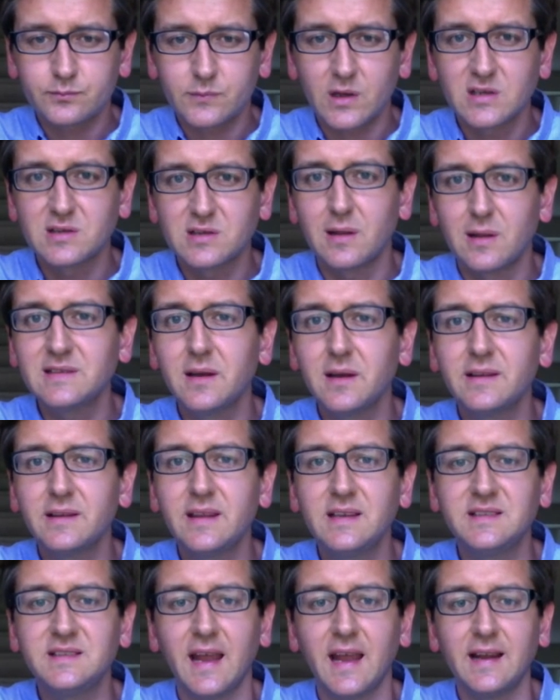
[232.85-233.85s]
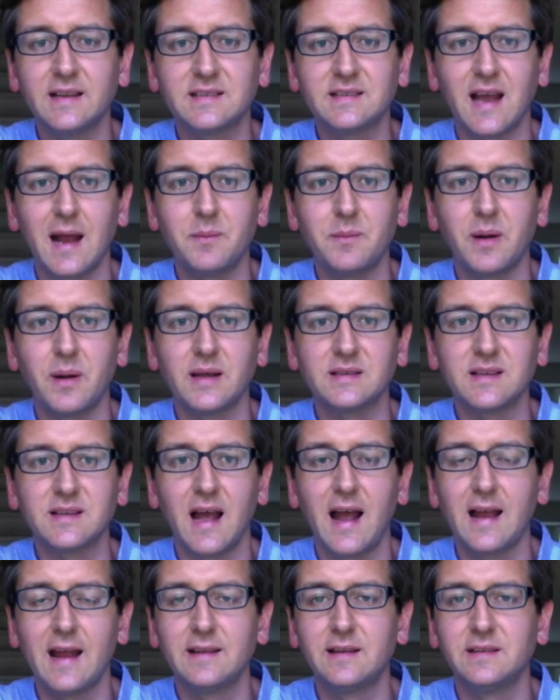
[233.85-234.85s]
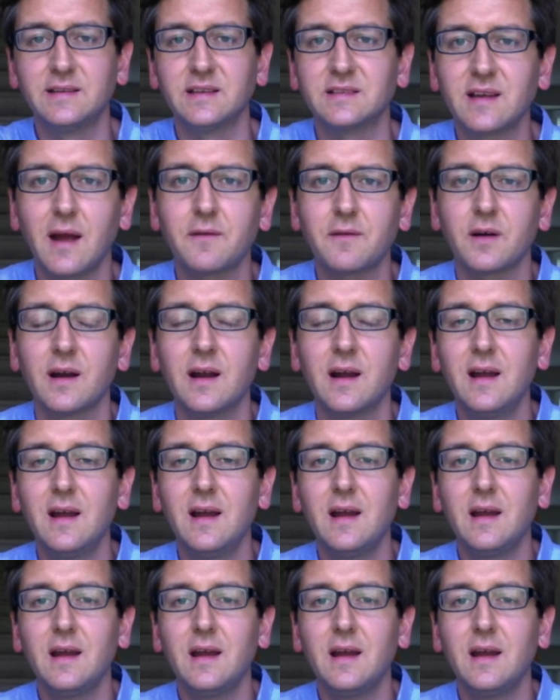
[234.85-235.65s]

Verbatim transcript: So let's look at these data side by side to discover